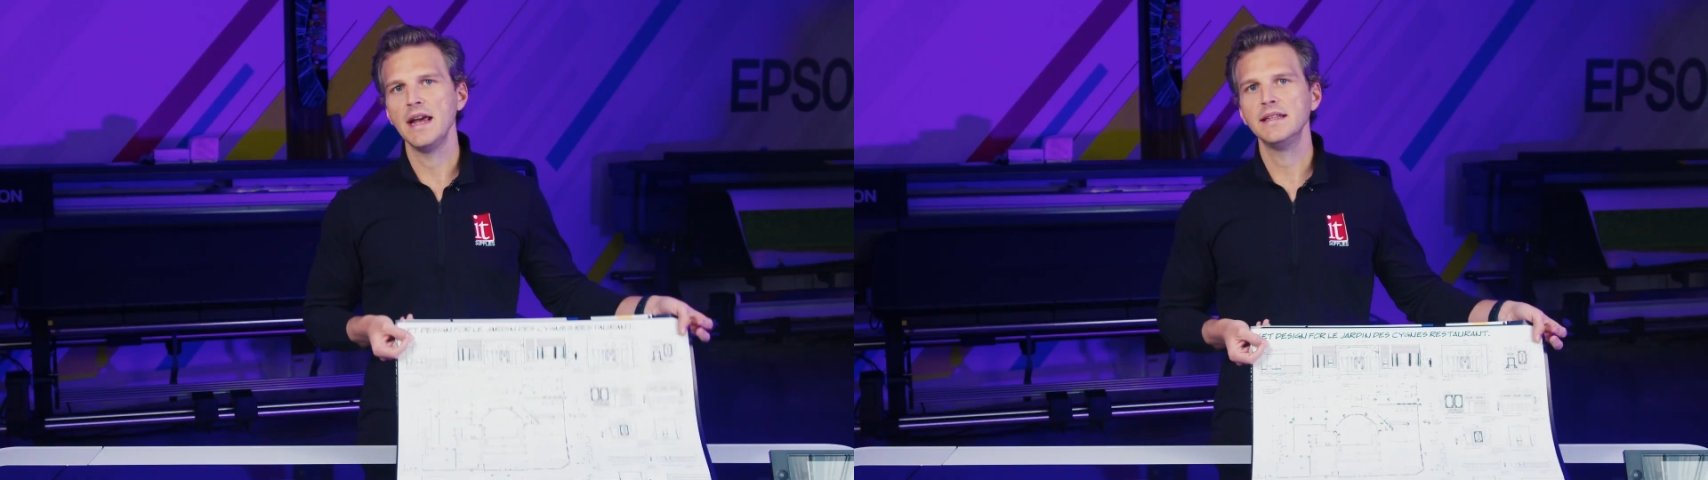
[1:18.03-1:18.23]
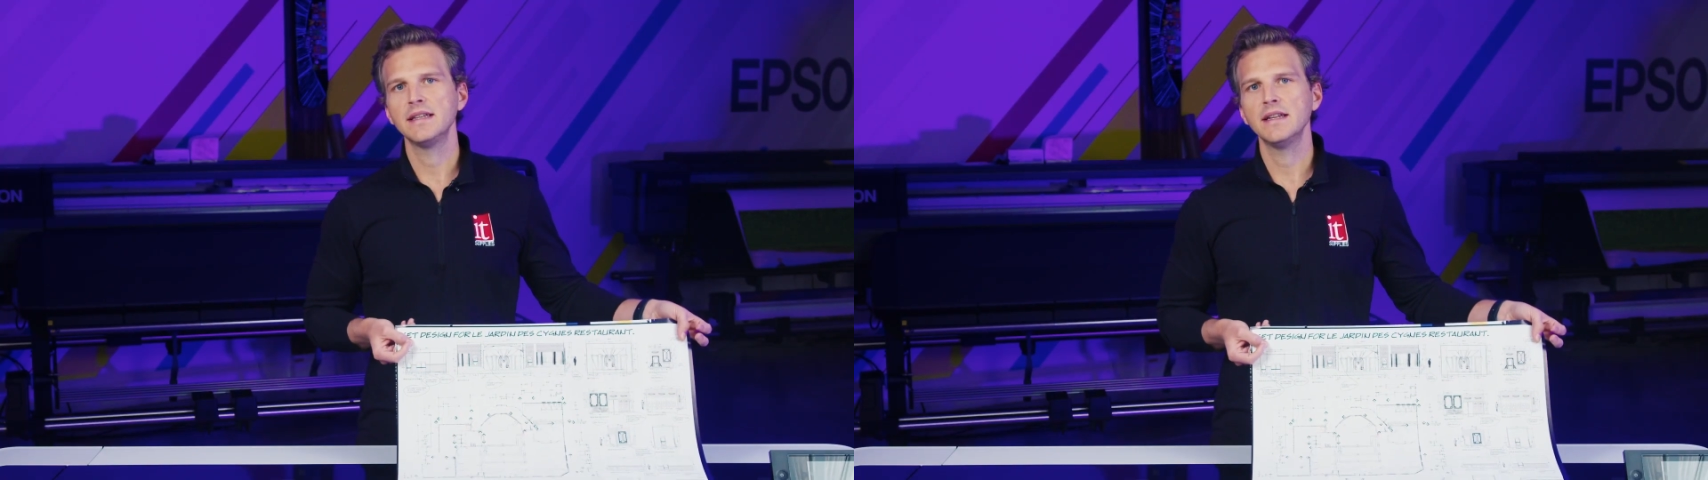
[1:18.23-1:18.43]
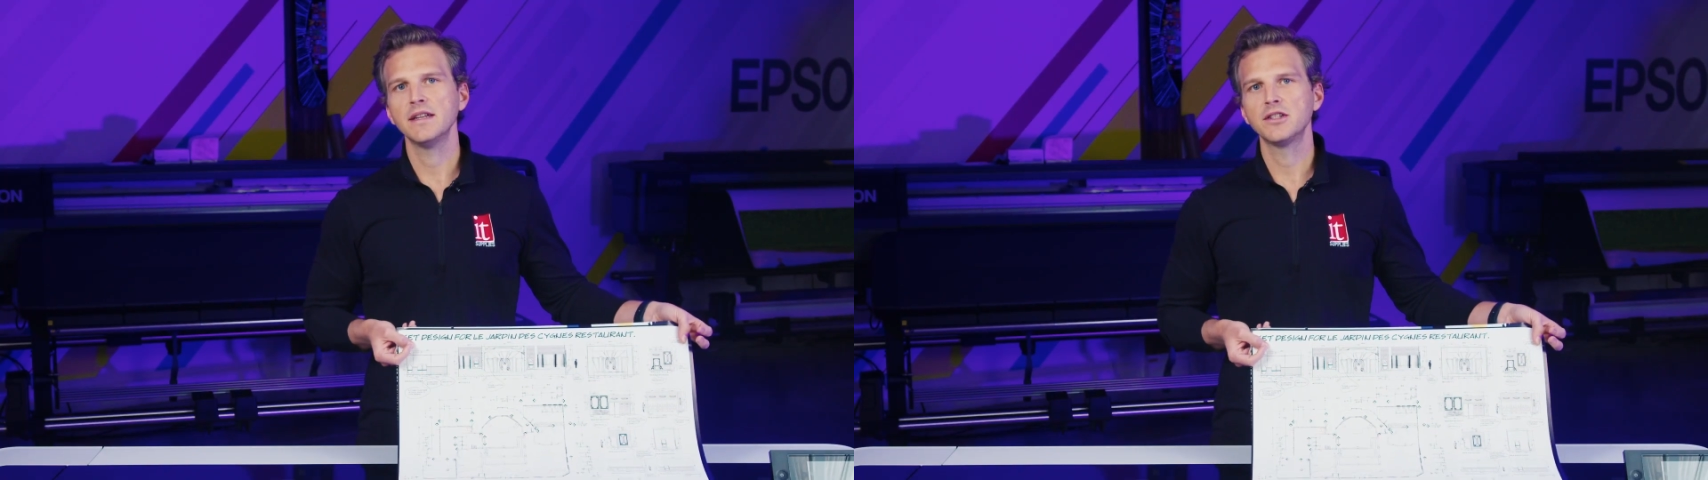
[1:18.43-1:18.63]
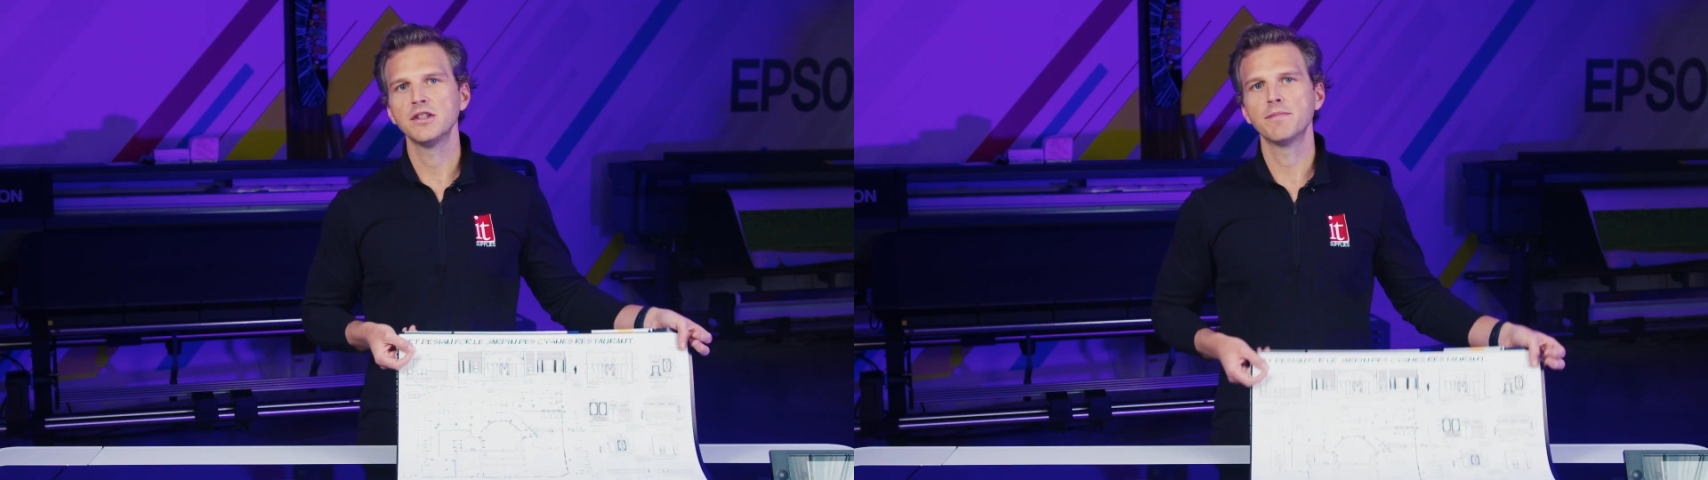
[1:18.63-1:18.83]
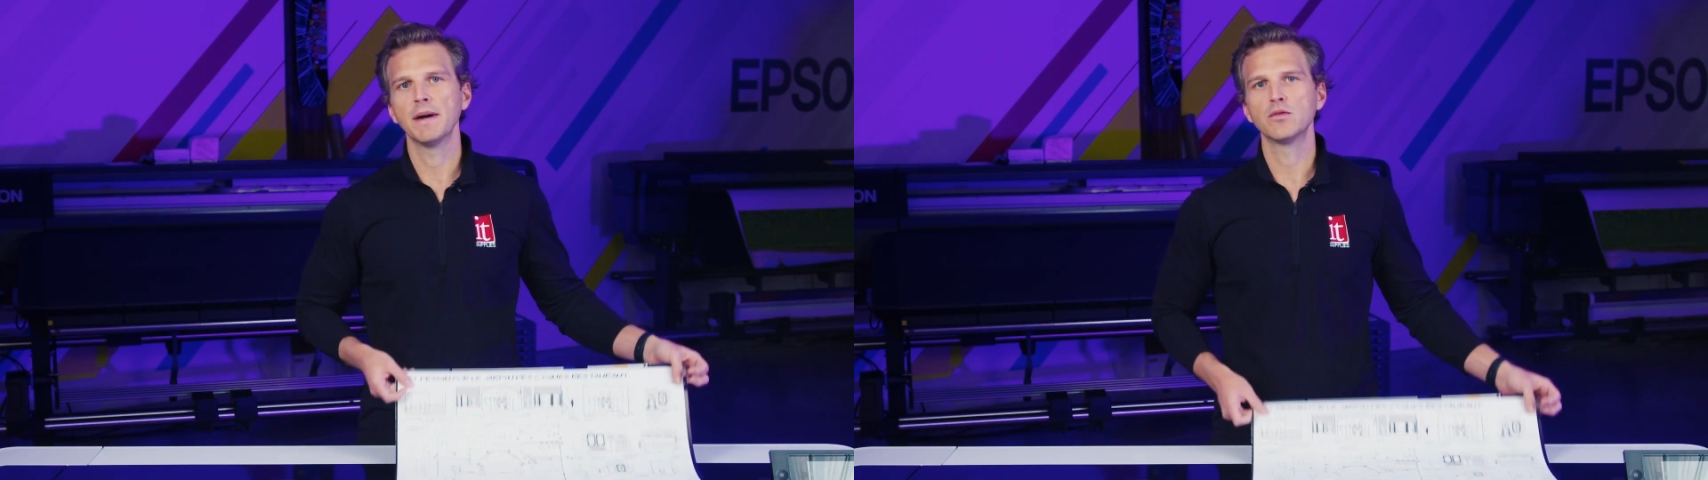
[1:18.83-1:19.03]
18
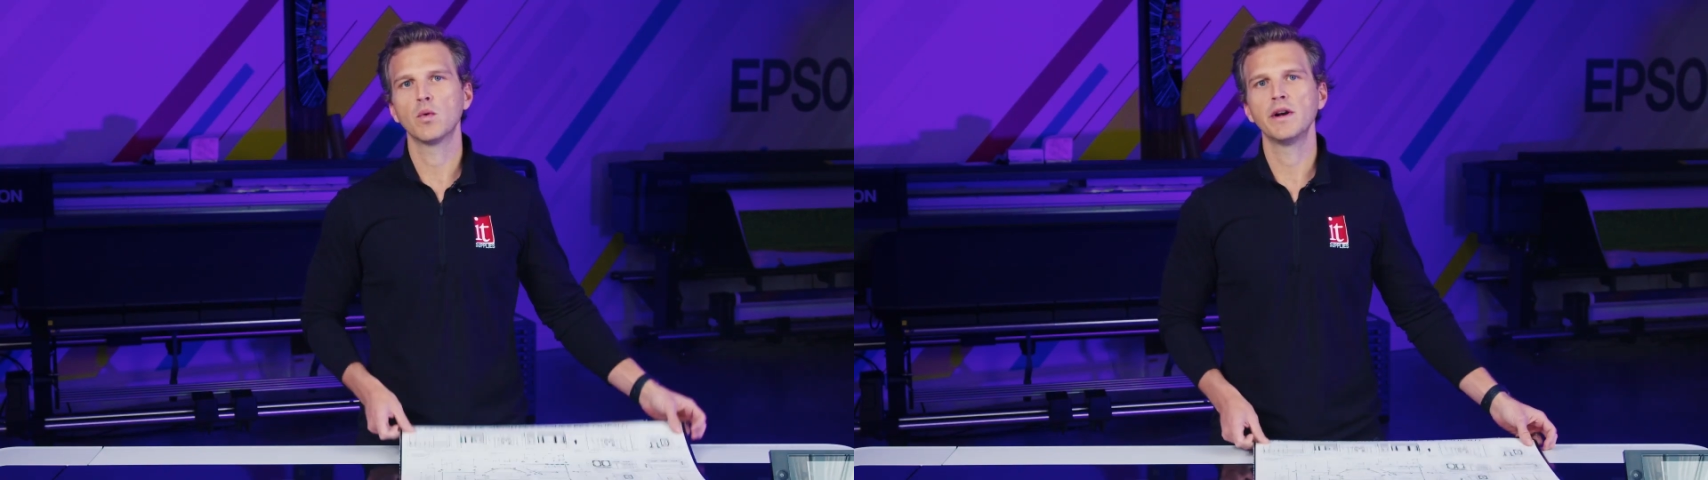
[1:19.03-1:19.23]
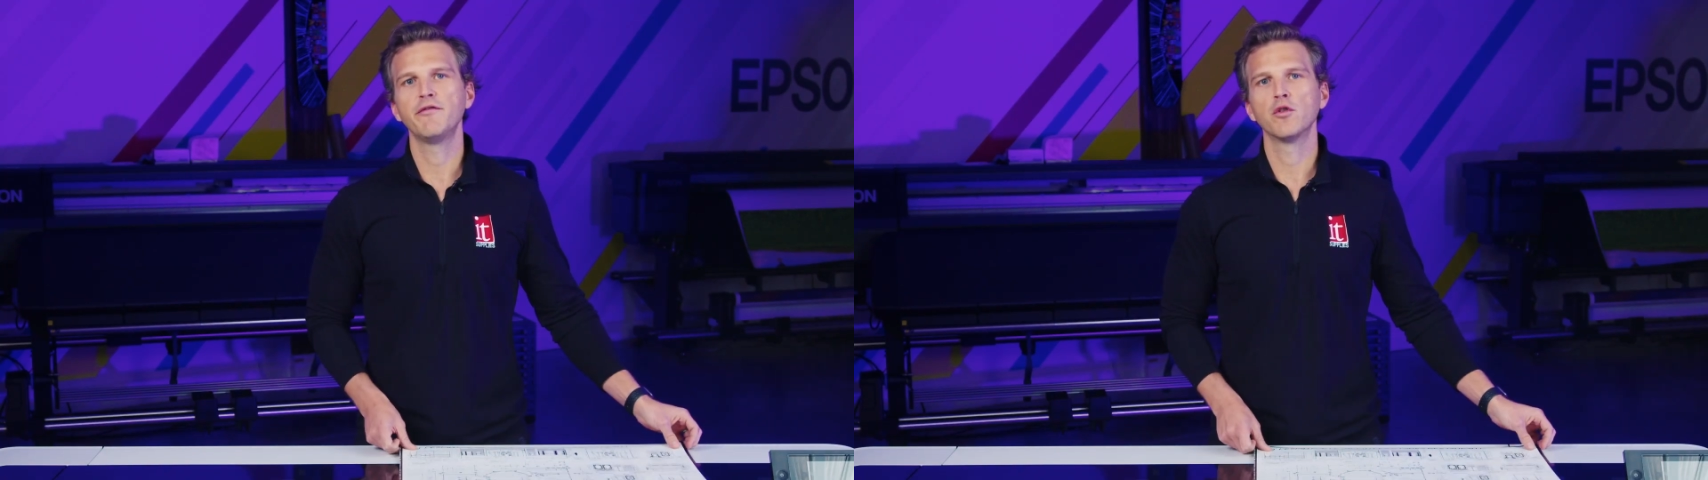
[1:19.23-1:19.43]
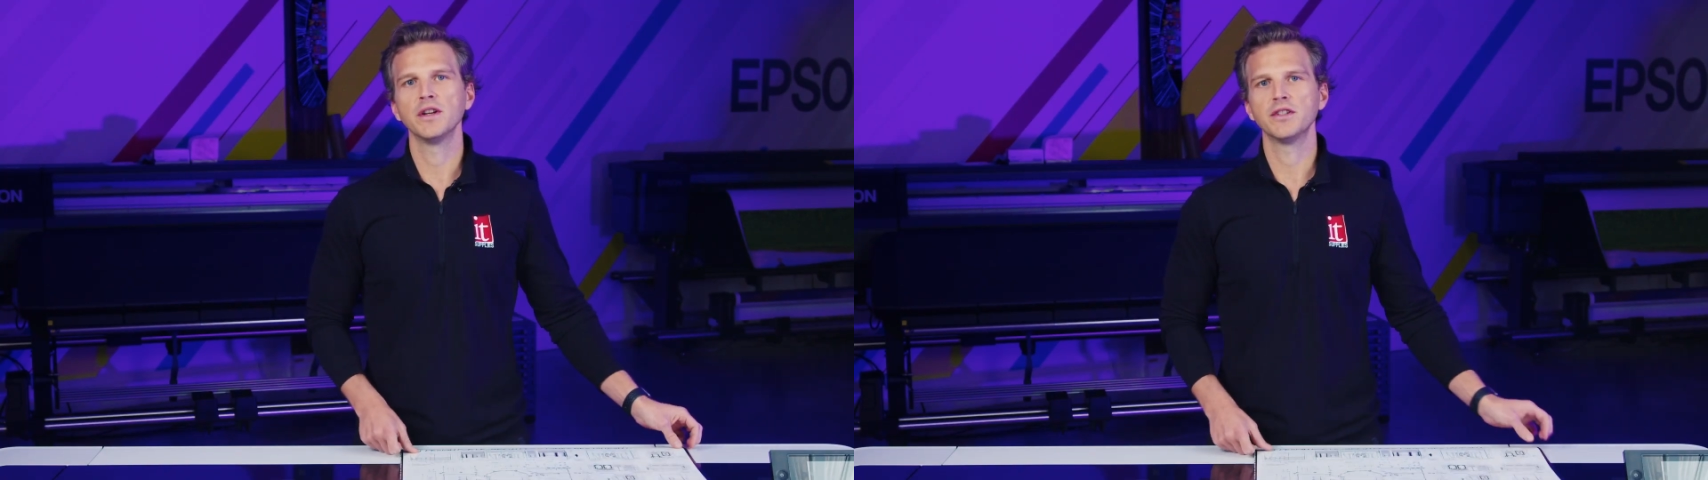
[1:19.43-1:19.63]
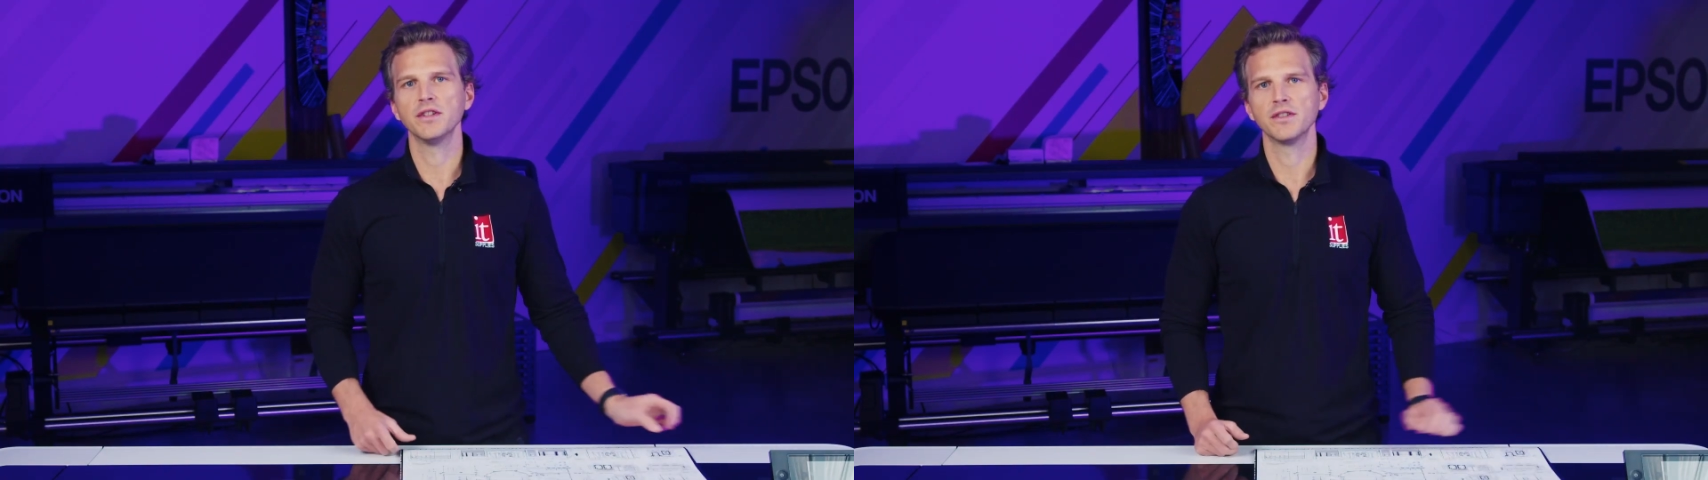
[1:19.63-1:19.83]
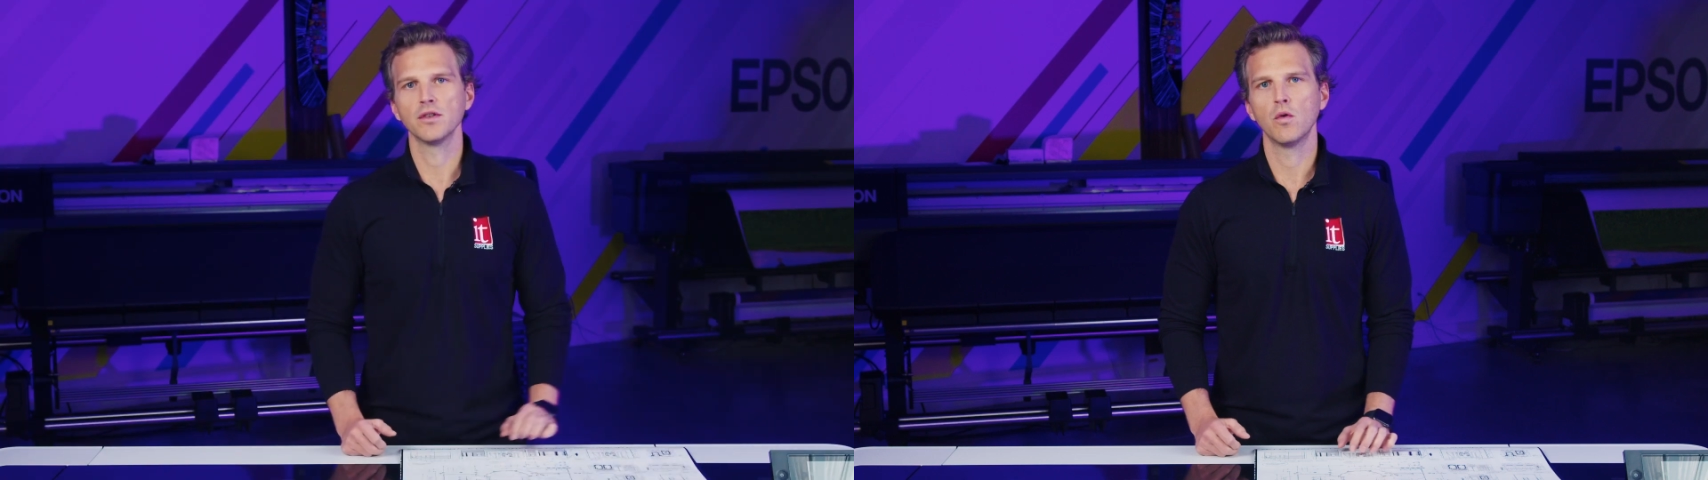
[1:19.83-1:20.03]
inches by 24 inches,